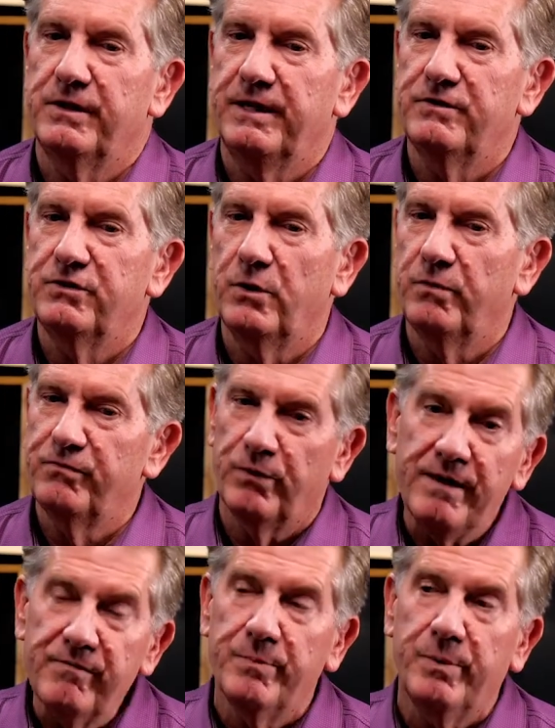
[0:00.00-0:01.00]
And so for
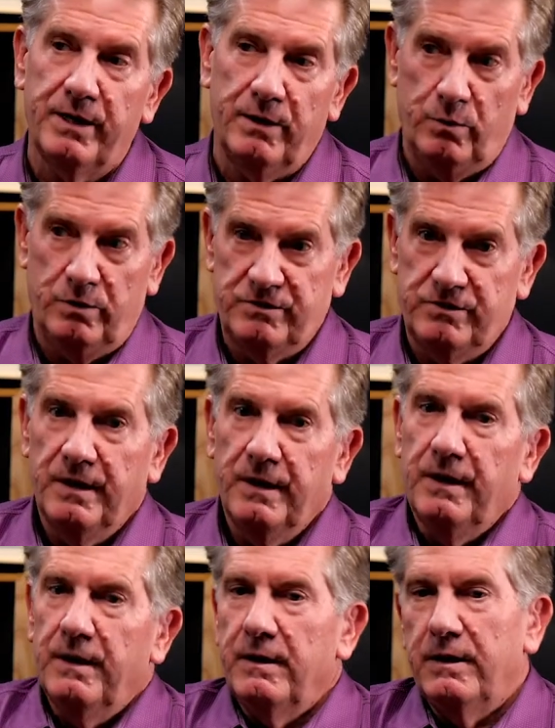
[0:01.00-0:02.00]
everybody, it was
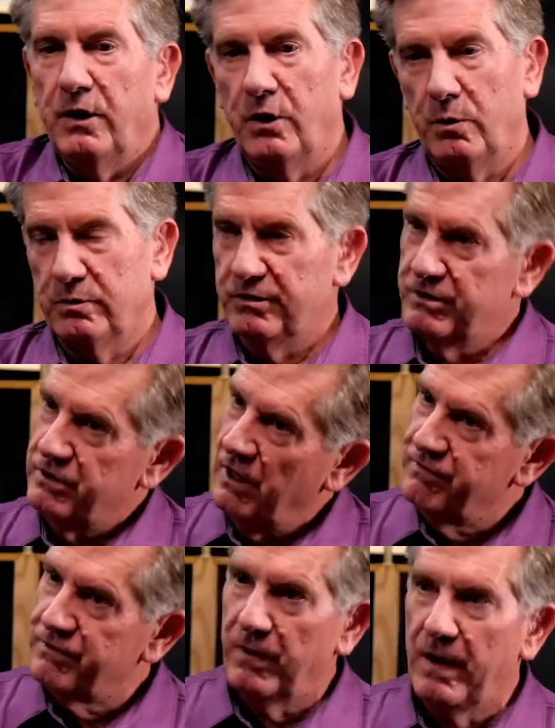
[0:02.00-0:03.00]

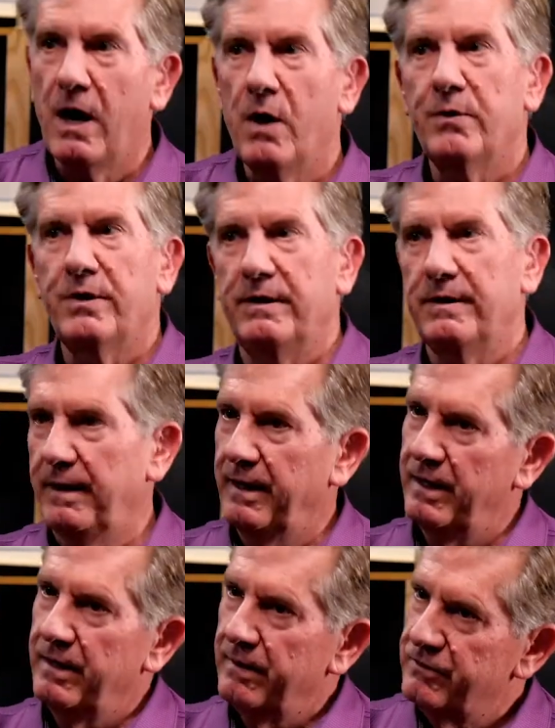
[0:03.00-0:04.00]
tough ground,
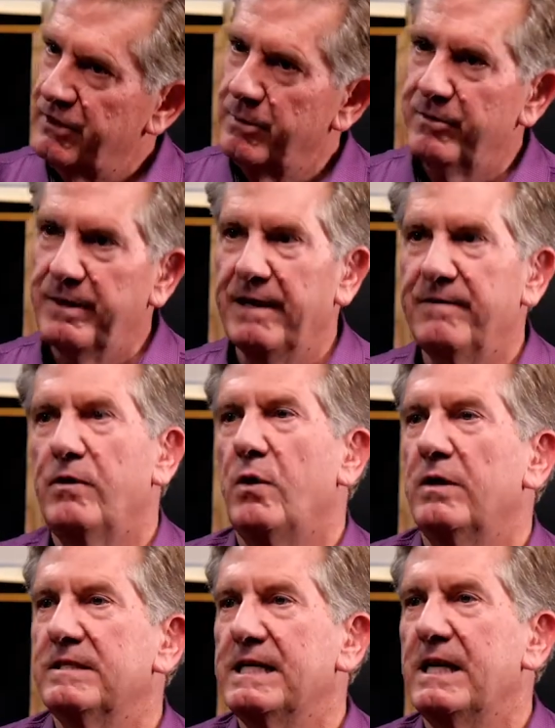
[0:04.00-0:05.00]
and some of them have a
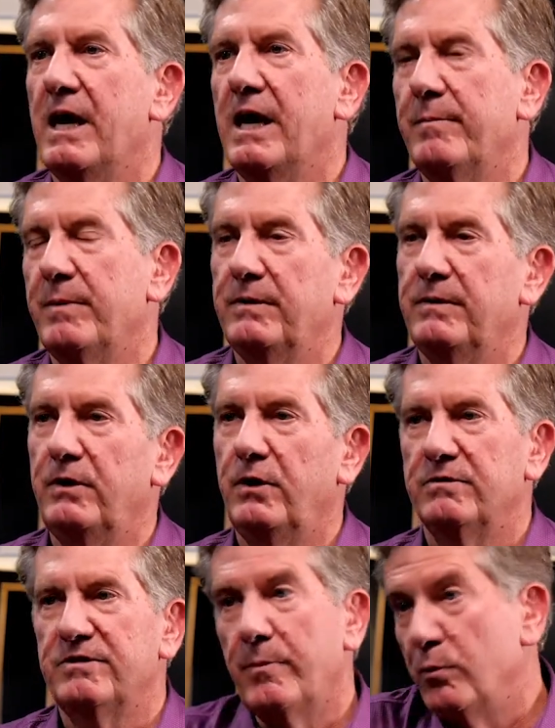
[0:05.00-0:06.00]
hard time, and
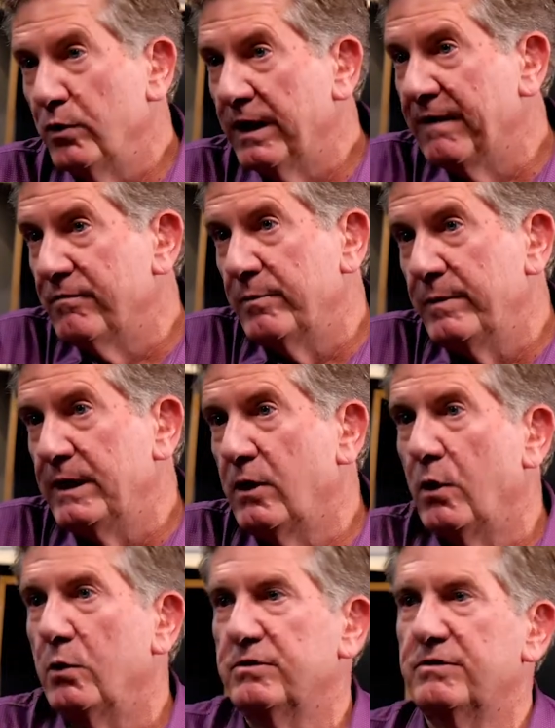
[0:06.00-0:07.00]
some really have to be
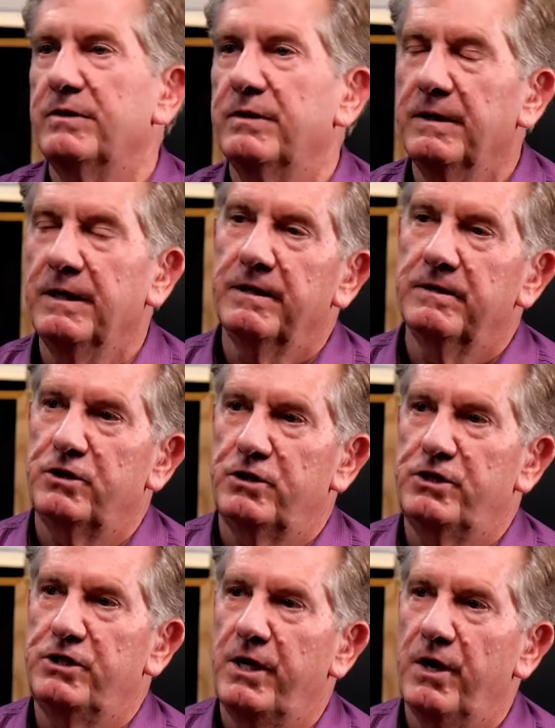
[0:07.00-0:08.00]
coaxed to
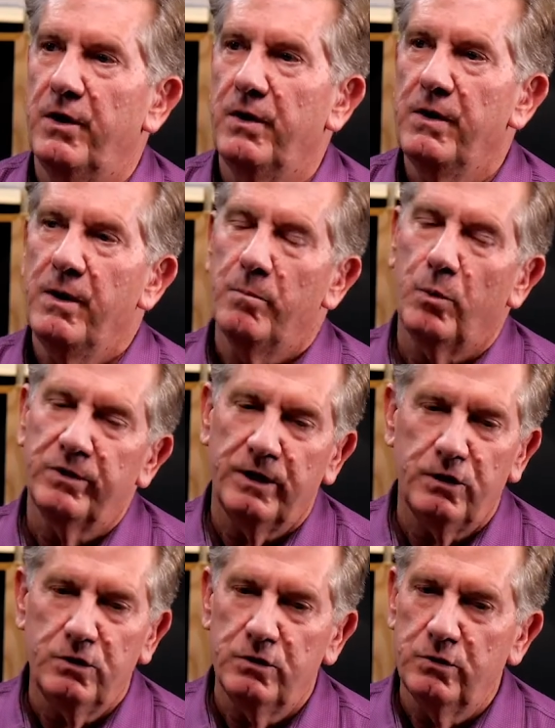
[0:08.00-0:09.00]
share. But when they
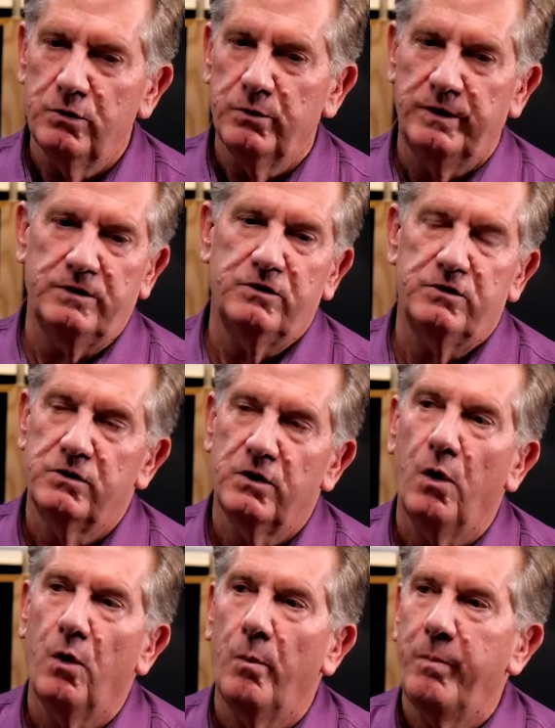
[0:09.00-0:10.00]
do, it's
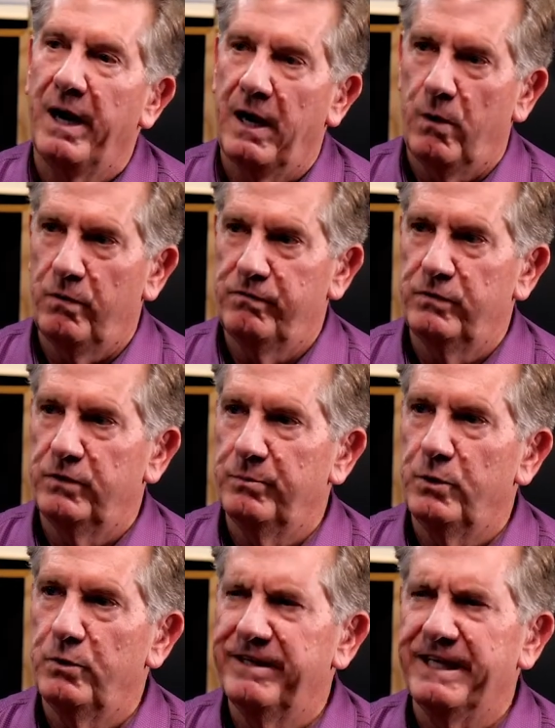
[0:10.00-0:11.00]
so powerful and
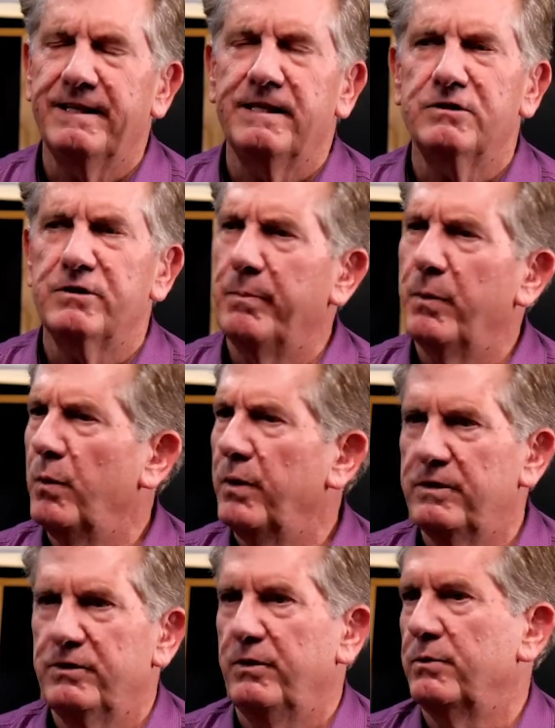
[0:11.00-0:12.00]
moving, and they support
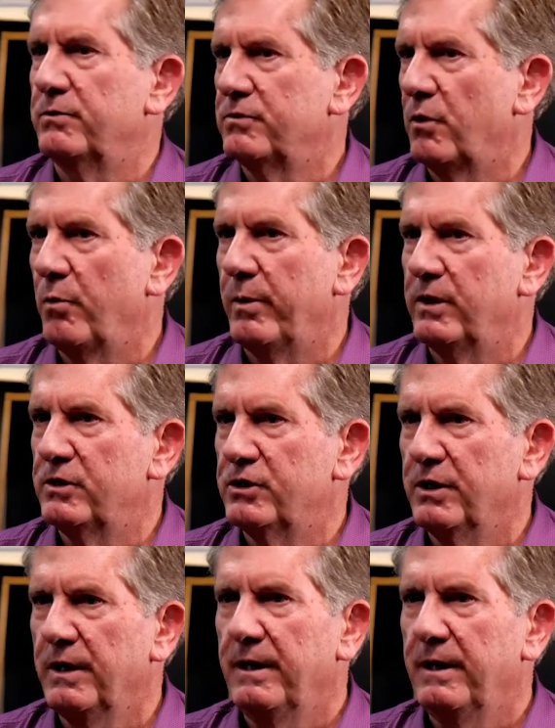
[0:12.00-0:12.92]
each other so much.